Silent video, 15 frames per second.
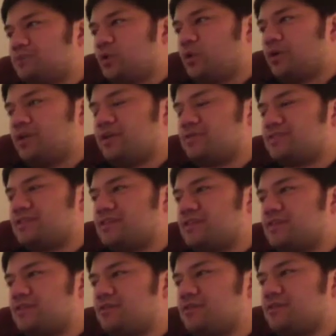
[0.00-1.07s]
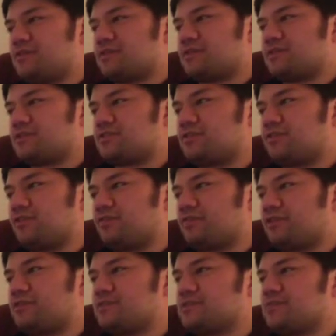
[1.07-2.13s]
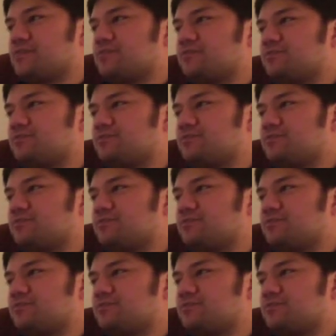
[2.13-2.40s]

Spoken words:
Or, you know, send the dude who's in the total friend zone.